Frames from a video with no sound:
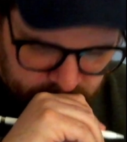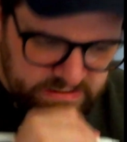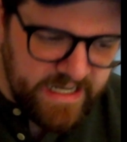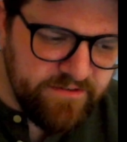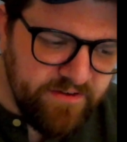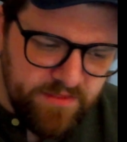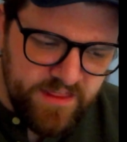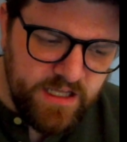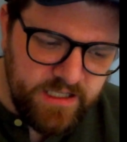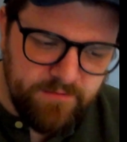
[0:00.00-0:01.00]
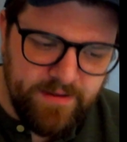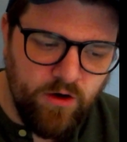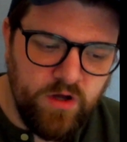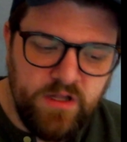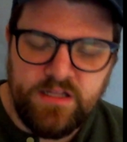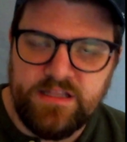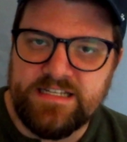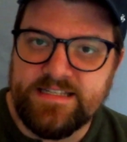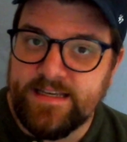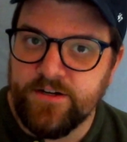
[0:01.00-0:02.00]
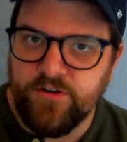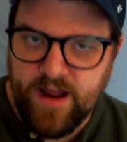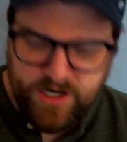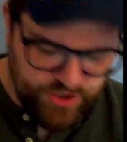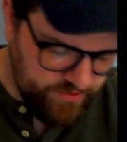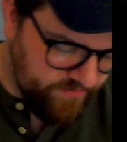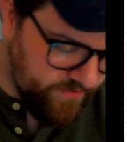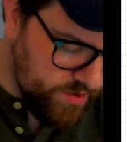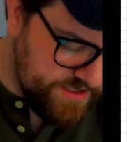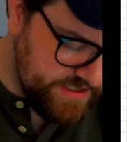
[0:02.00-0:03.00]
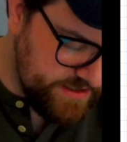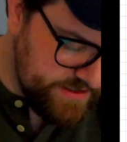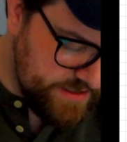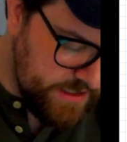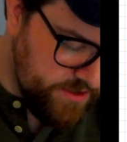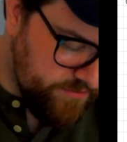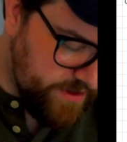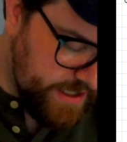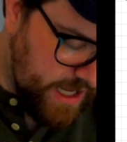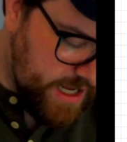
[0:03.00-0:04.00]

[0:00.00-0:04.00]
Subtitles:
and if I'm thinking about these interaction forces, right, I